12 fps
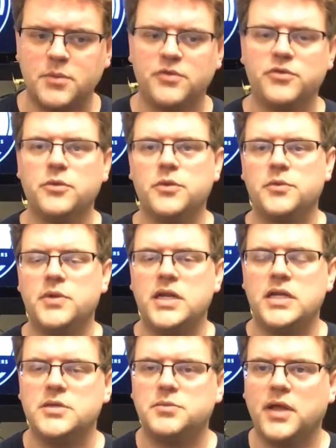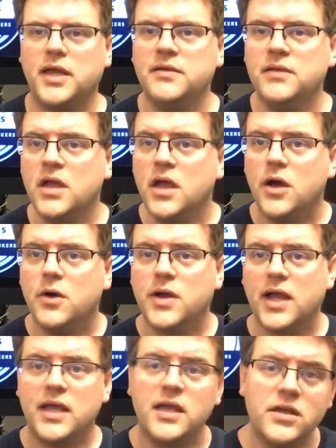for when we need to play.
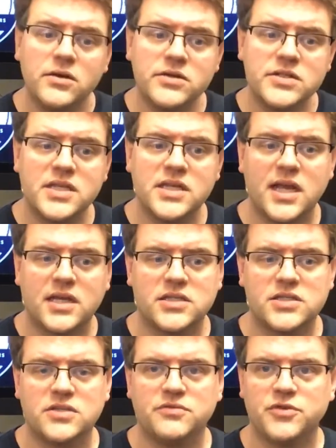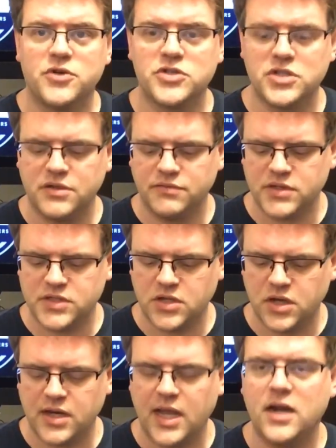Okay, here's the next version of the
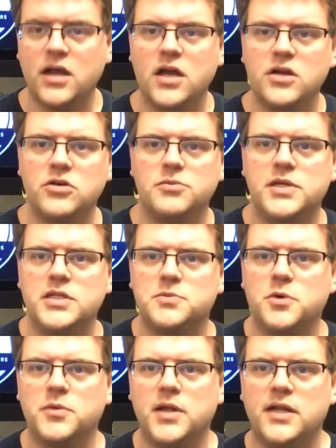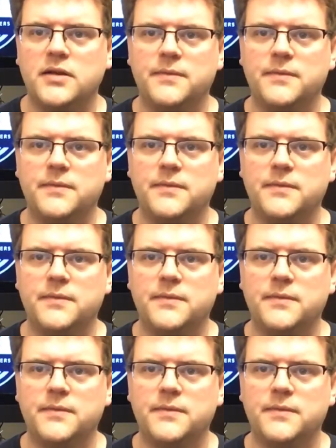song at 100 beats per minute.